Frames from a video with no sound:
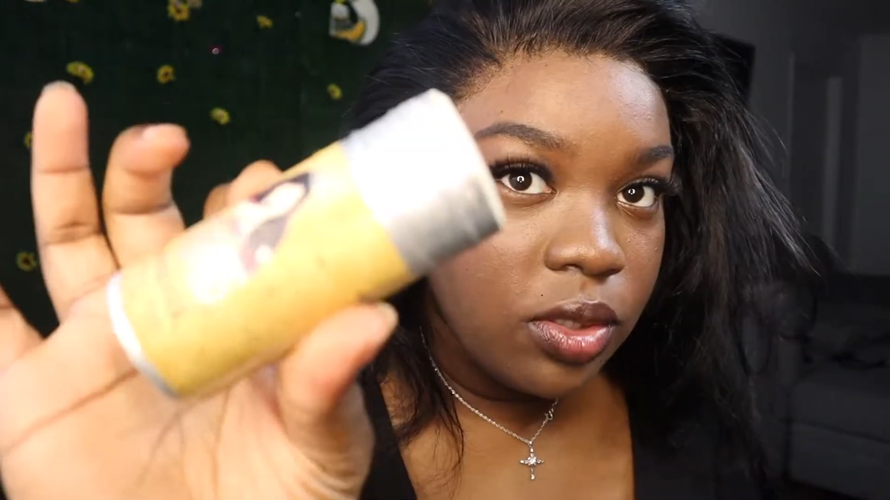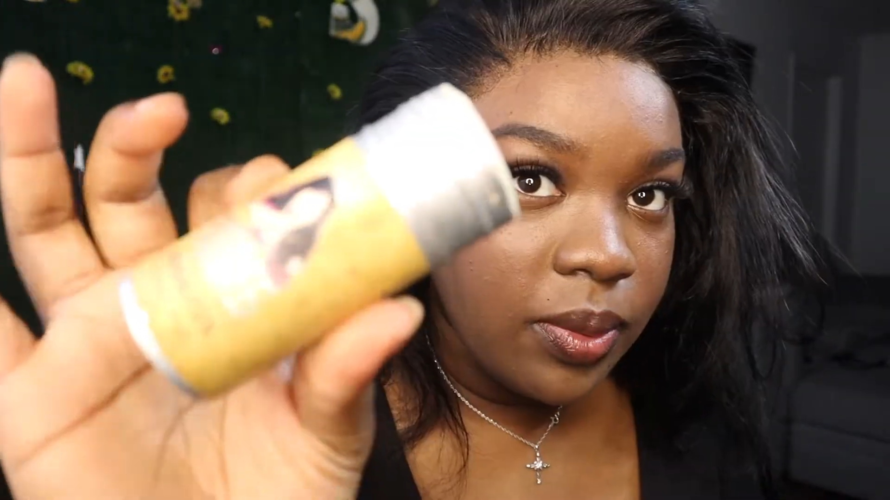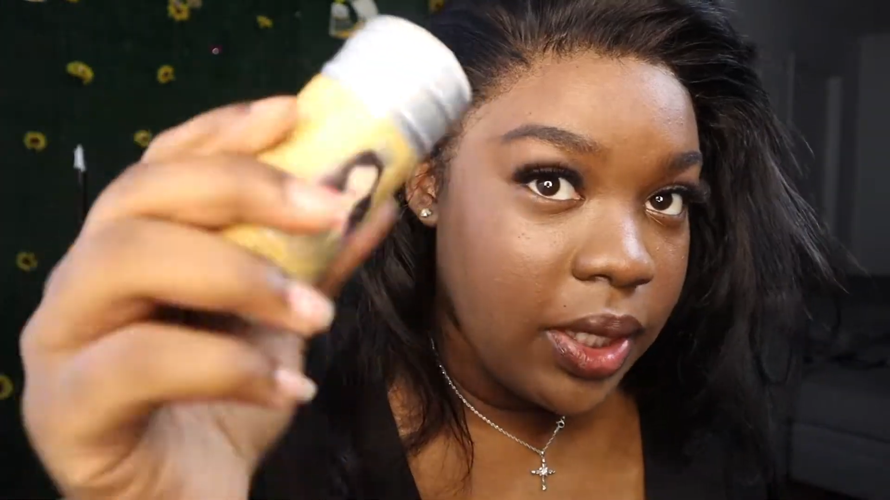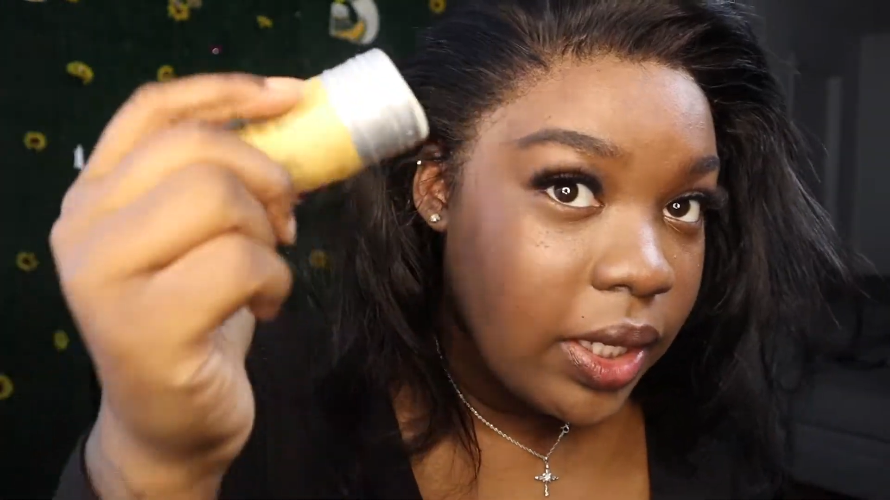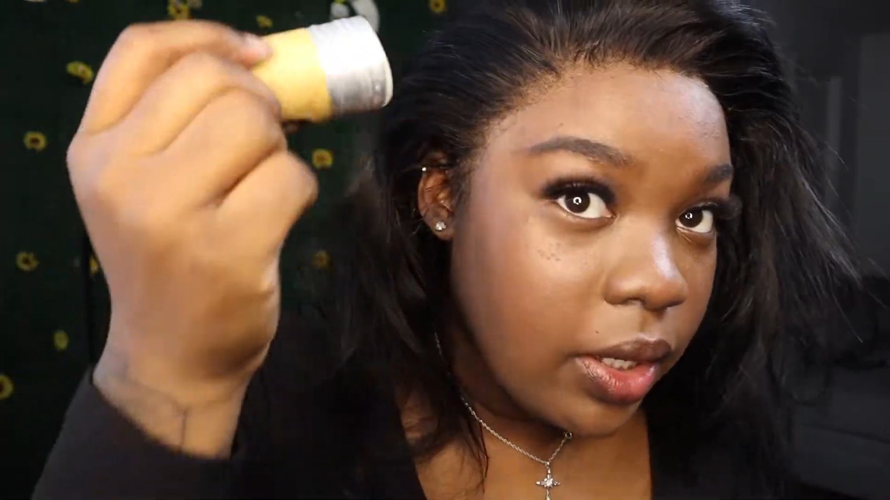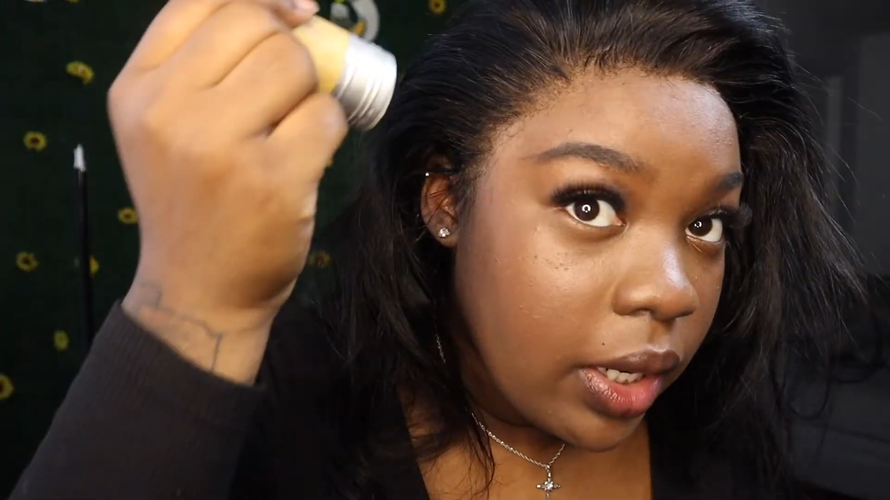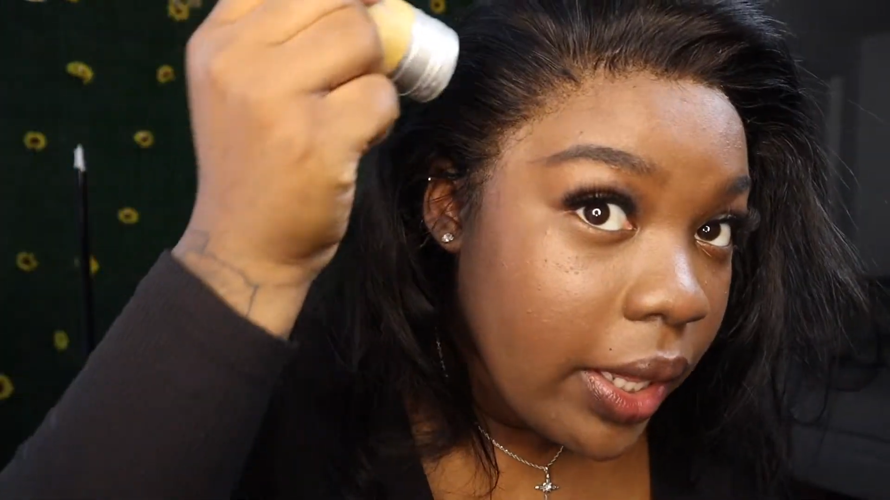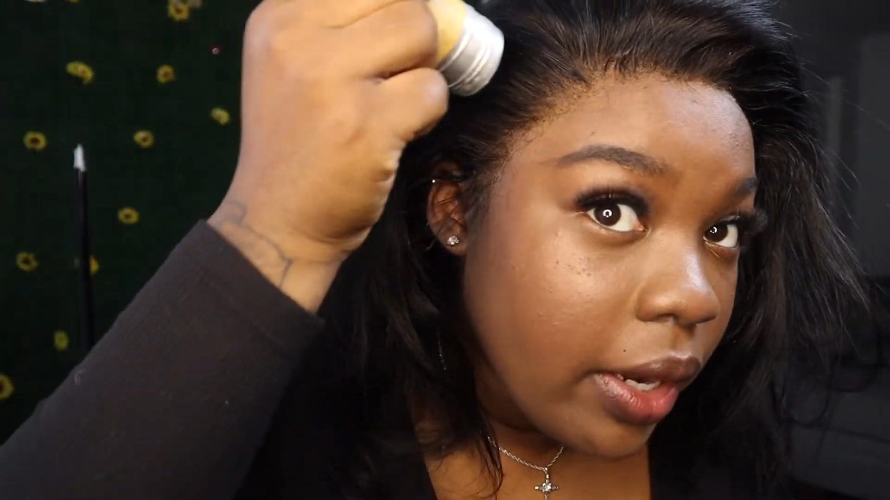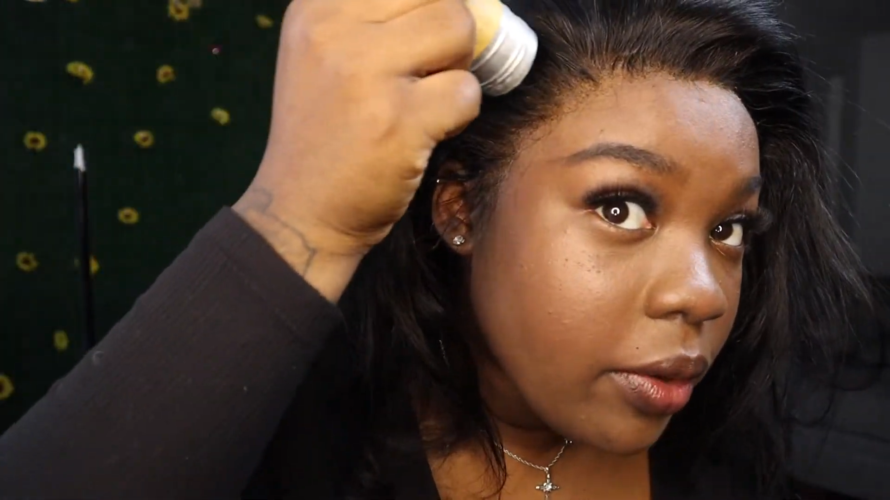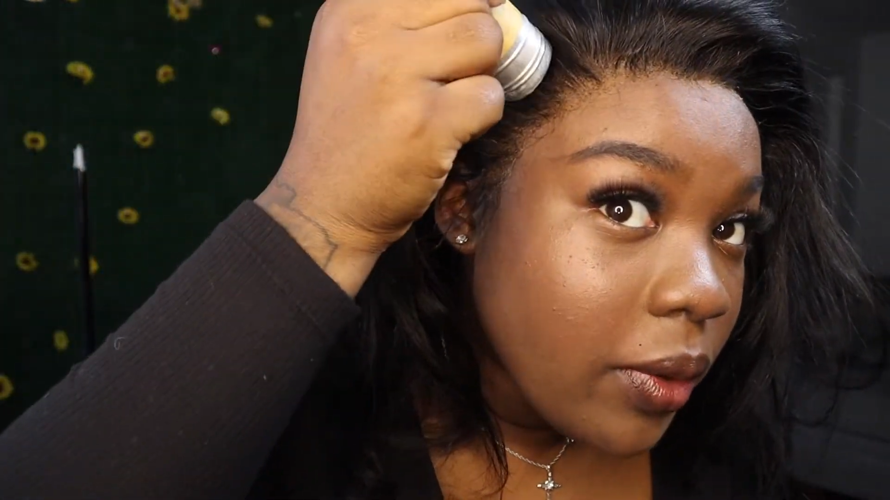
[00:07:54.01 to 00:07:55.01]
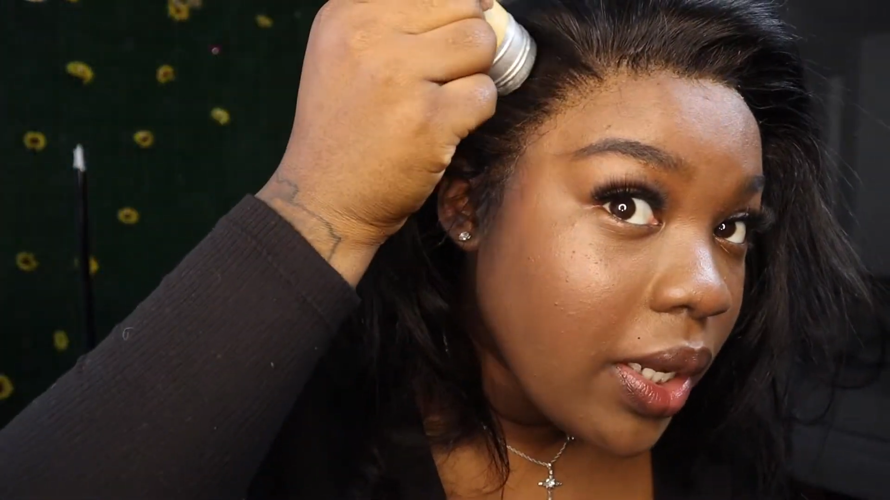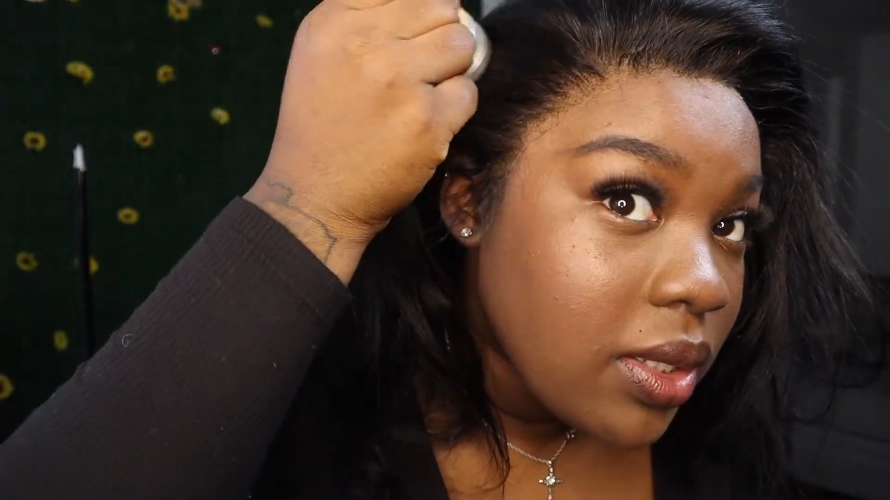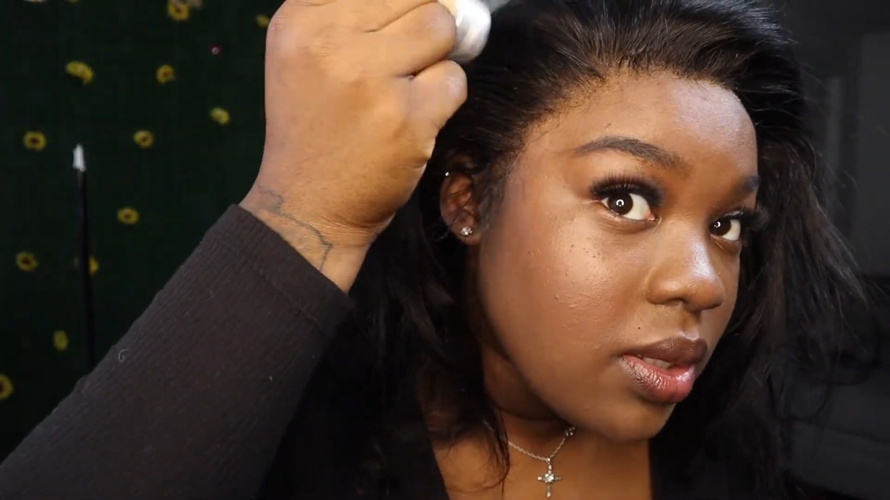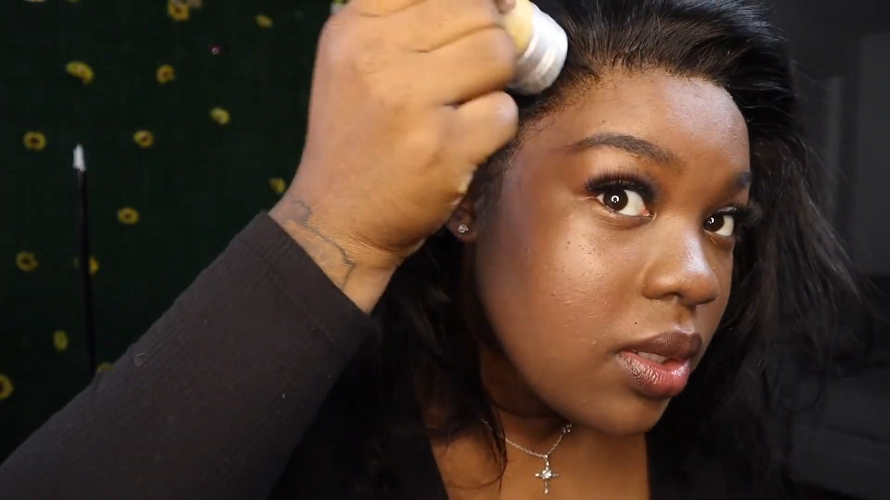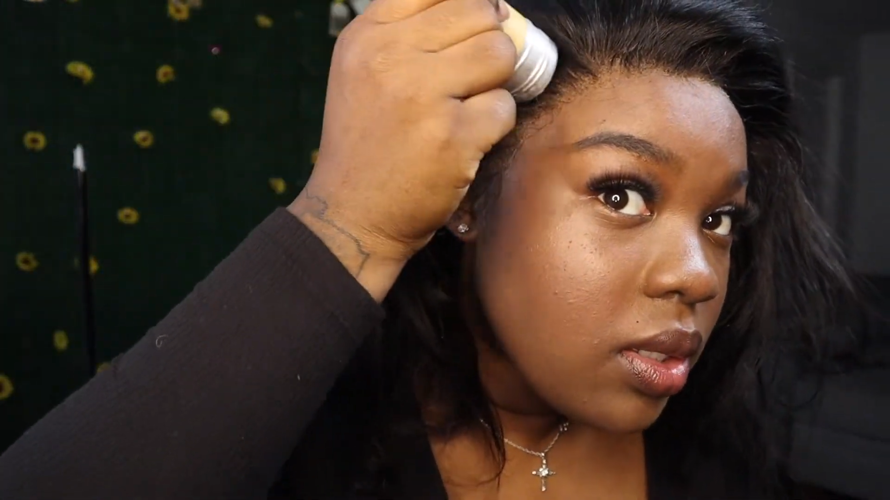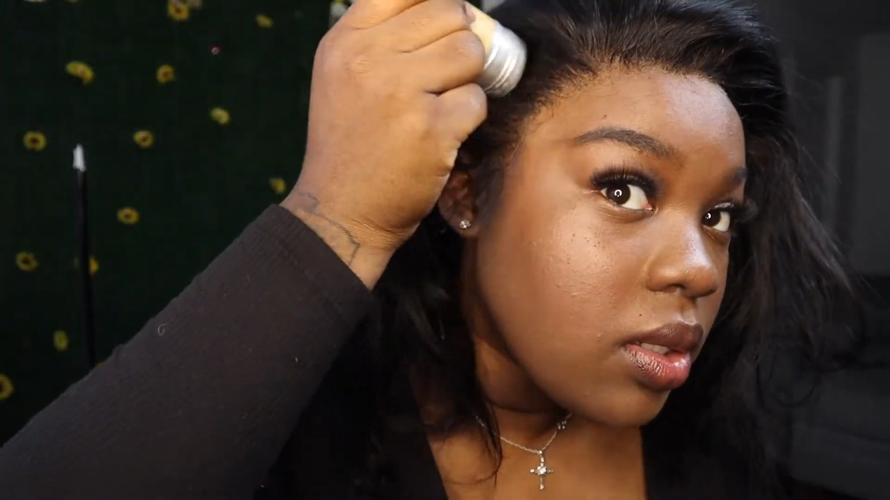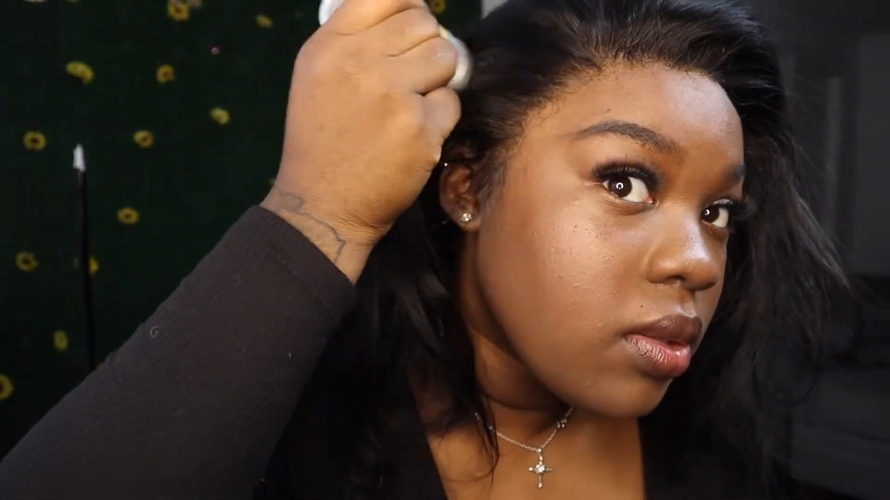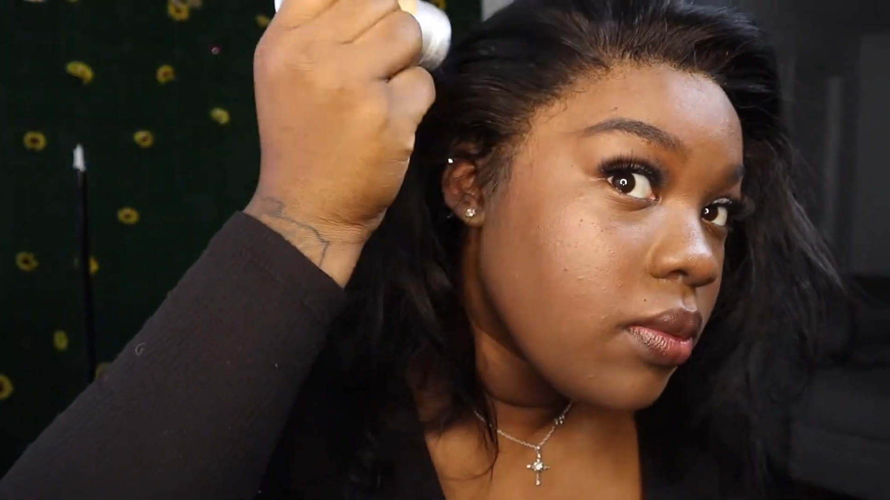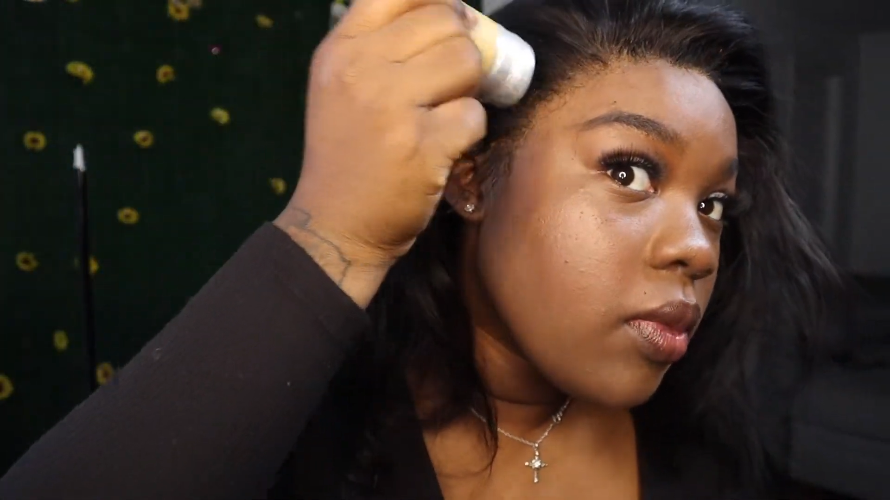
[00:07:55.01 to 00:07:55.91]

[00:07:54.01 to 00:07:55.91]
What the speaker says: my hair wax stick